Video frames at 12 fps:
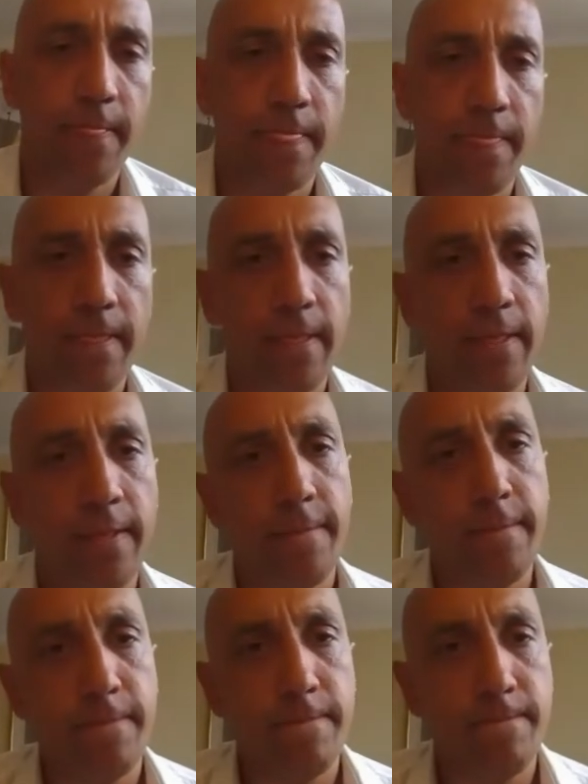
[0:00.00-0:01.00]

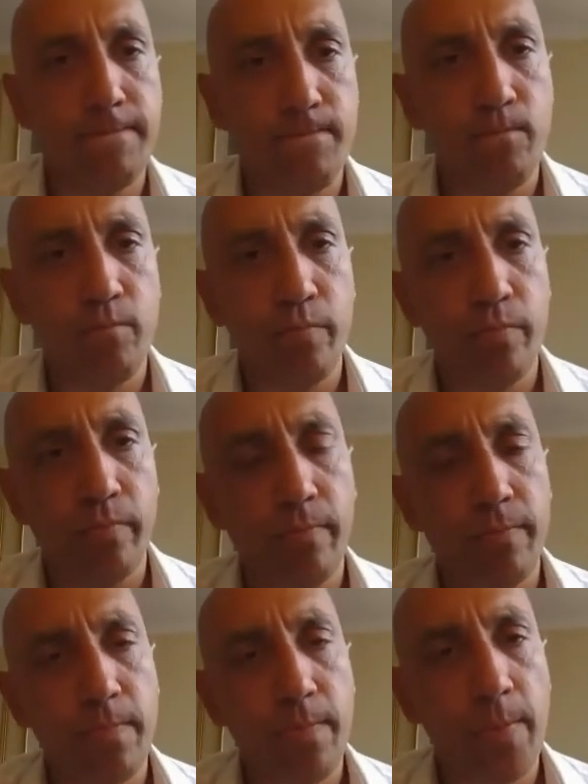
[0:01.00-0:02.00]

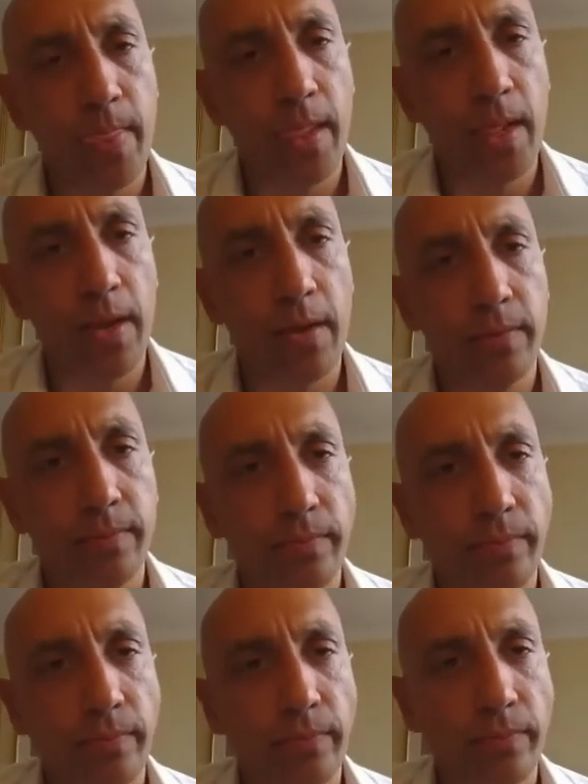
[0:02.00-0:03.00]

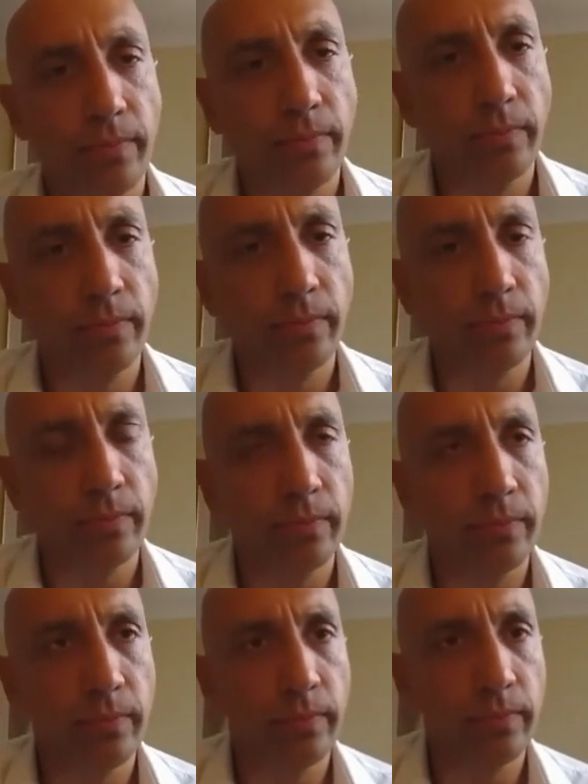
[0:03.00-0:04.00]

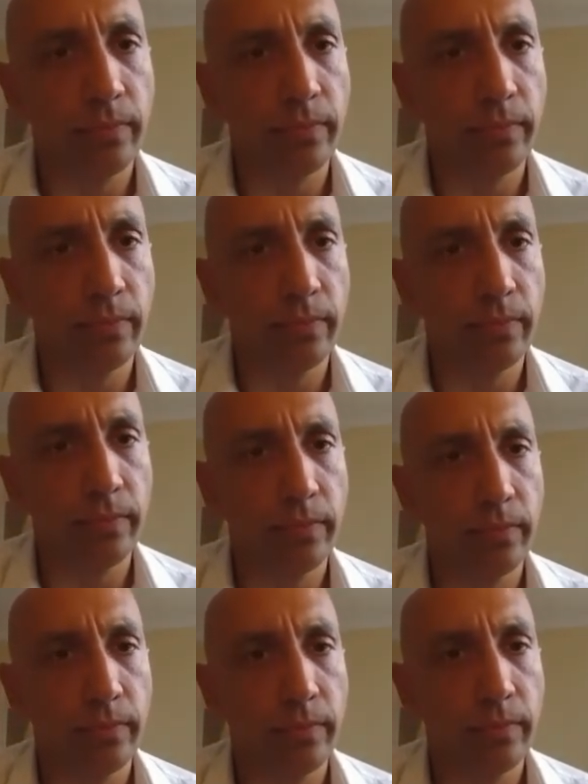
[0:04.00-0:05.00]

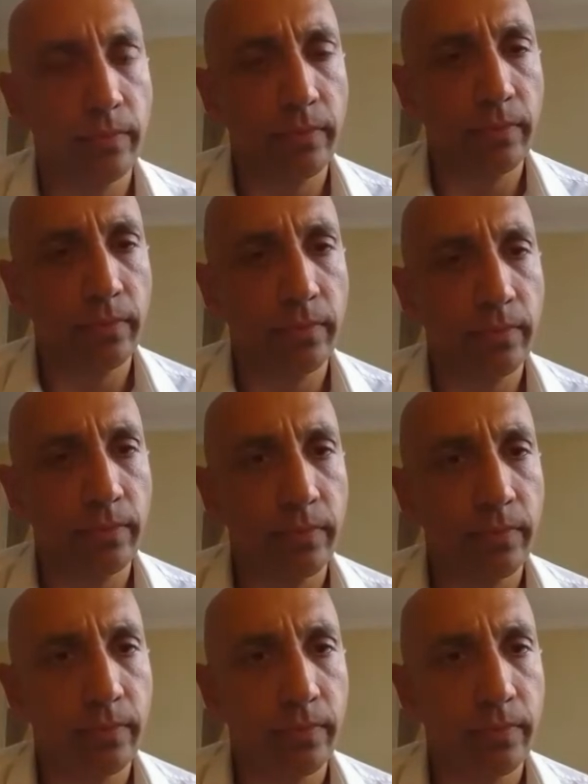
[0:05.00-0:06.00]

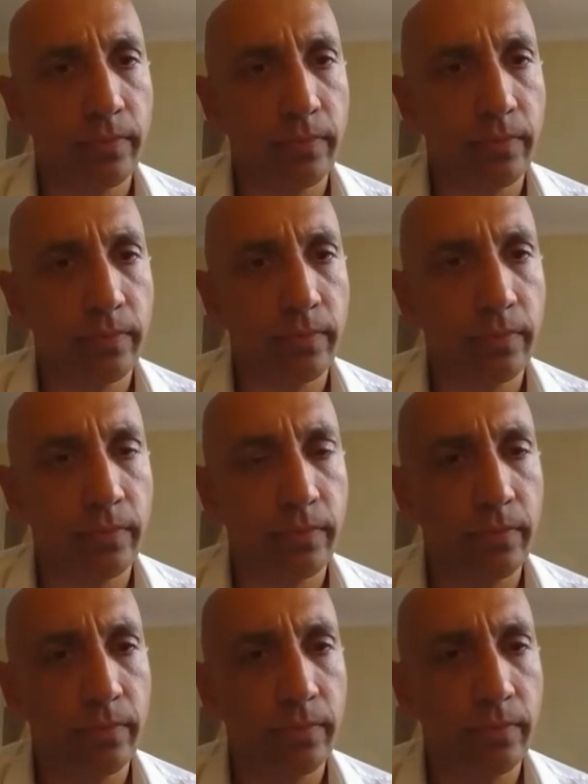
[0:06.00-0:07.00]

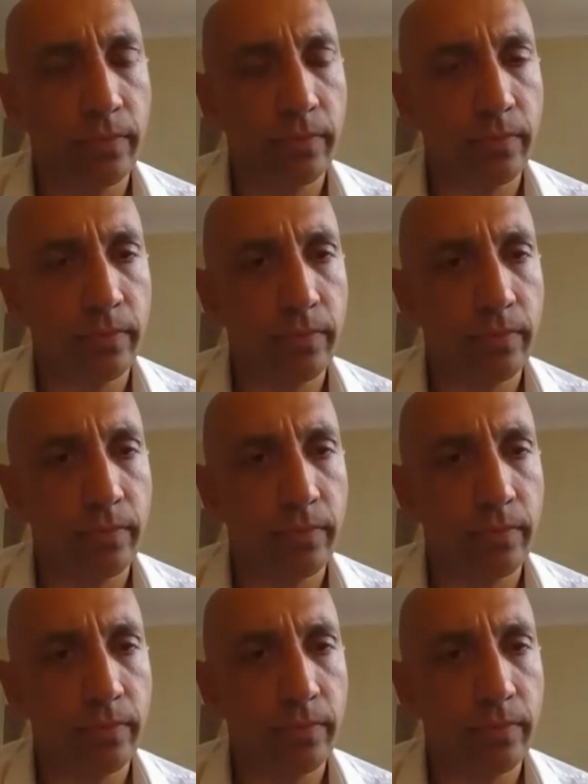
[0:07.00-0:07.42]
This person isn't speaking.